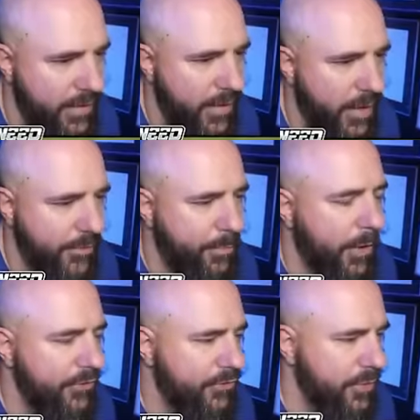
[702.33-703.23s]
is
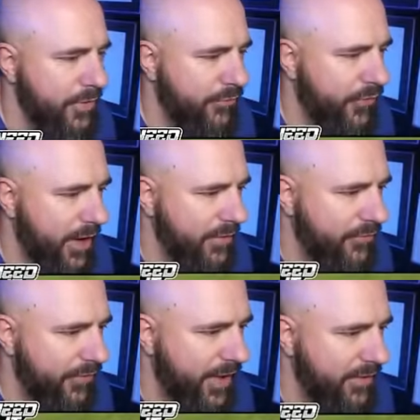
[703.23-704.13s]
punch you in the fucking
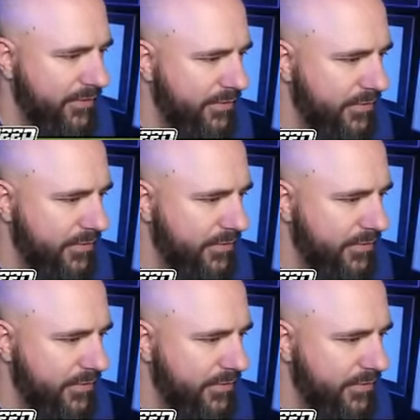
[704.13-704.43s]
face.